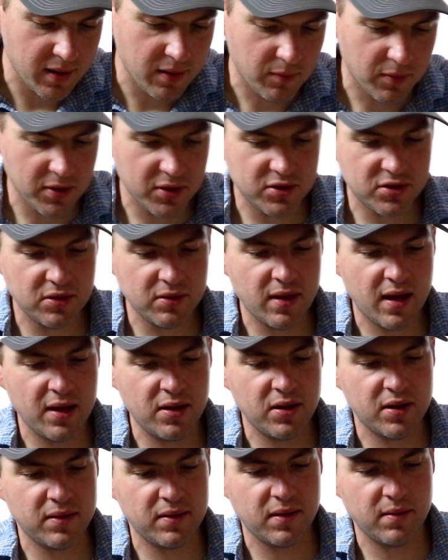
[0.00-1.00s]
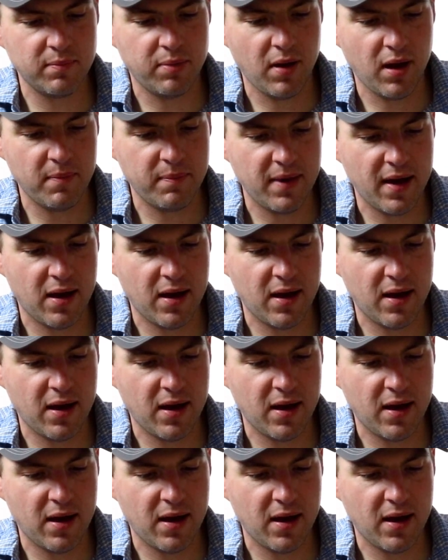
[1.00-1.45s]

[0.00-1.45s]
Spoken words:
When you do that, you can then pop